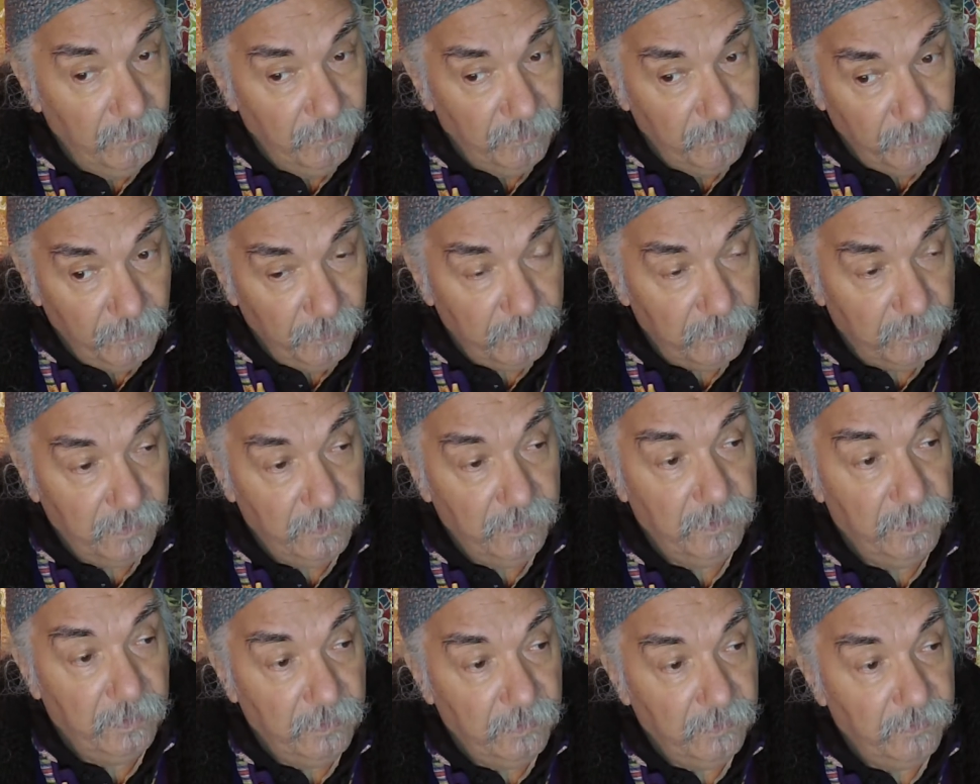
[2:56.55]
firstly,
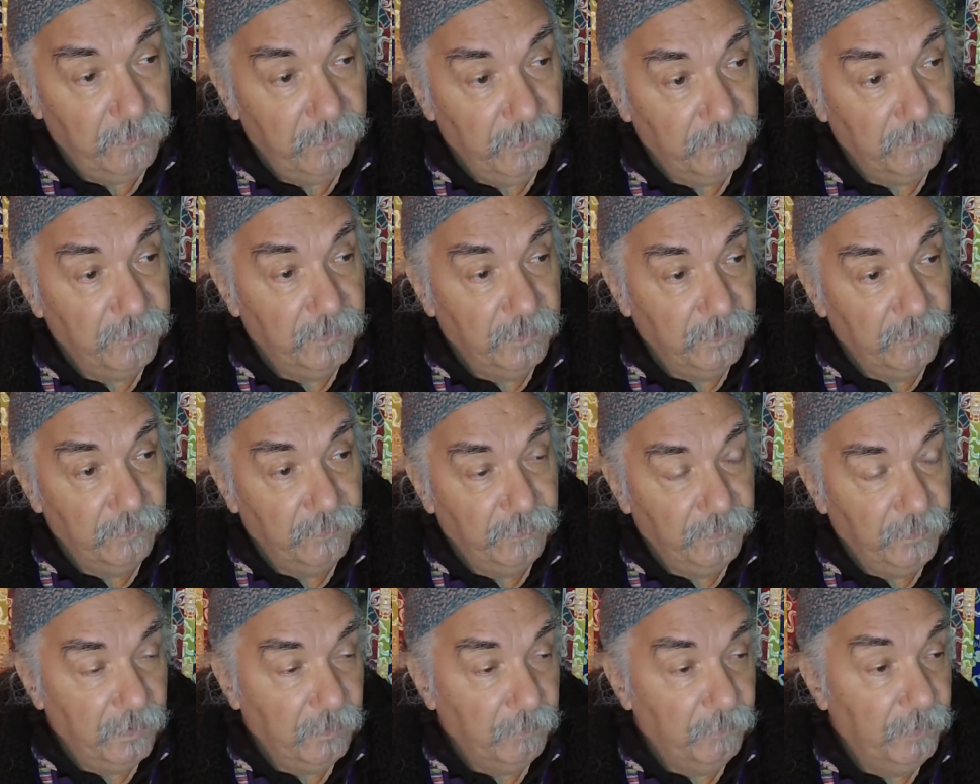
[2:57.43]
there is nothing to
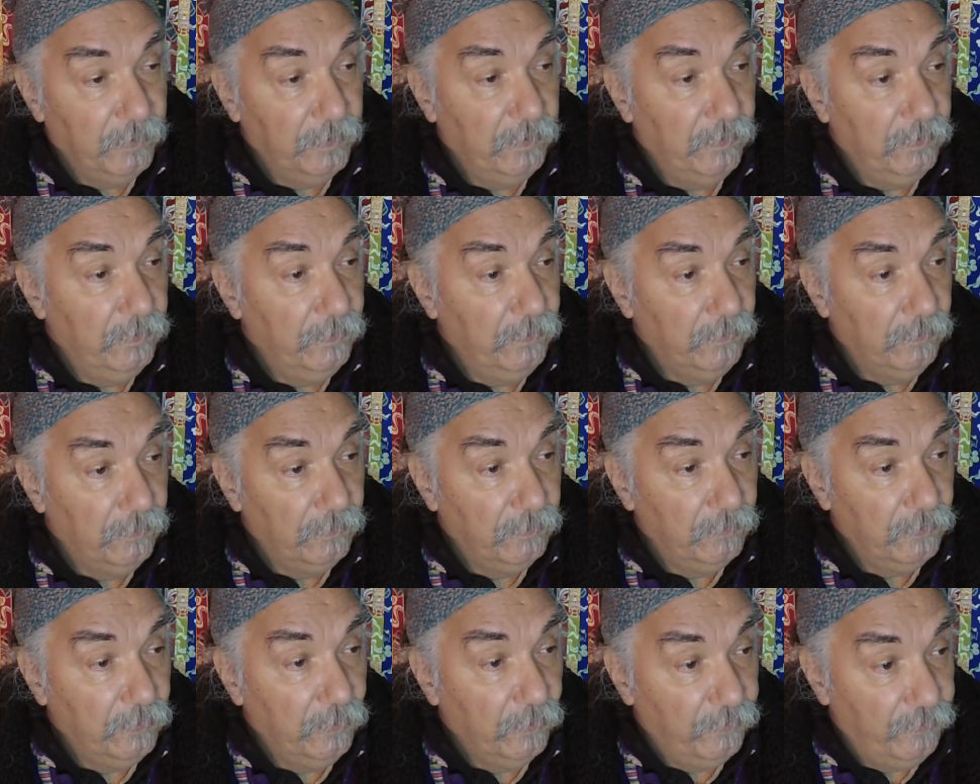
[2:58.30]
fear but you,
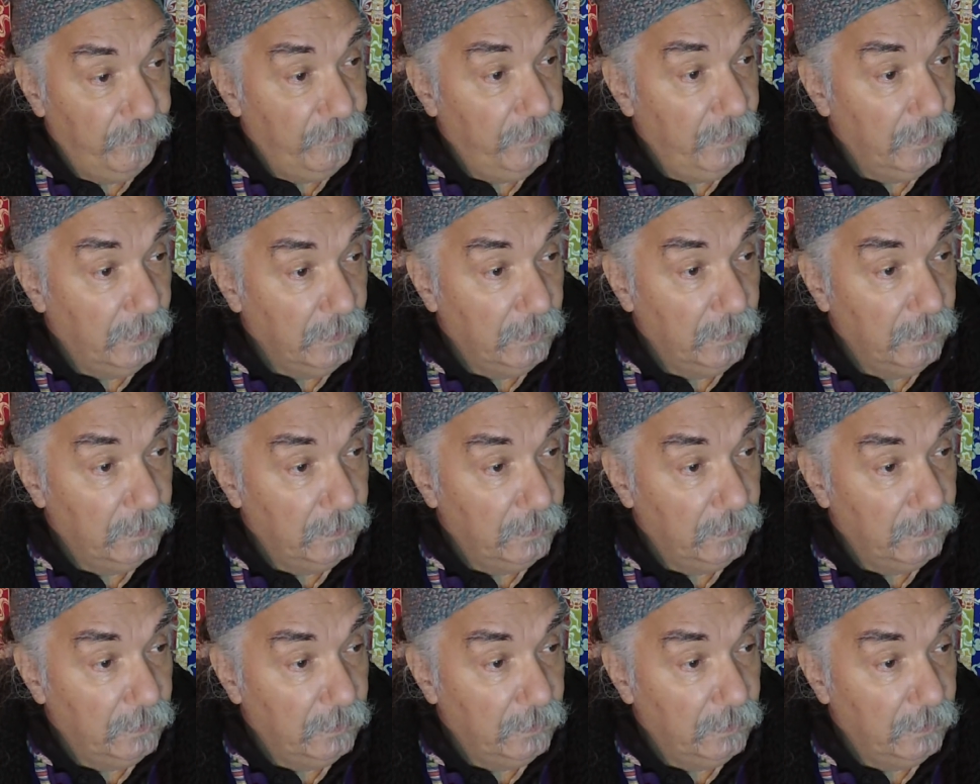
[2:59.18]
your fear.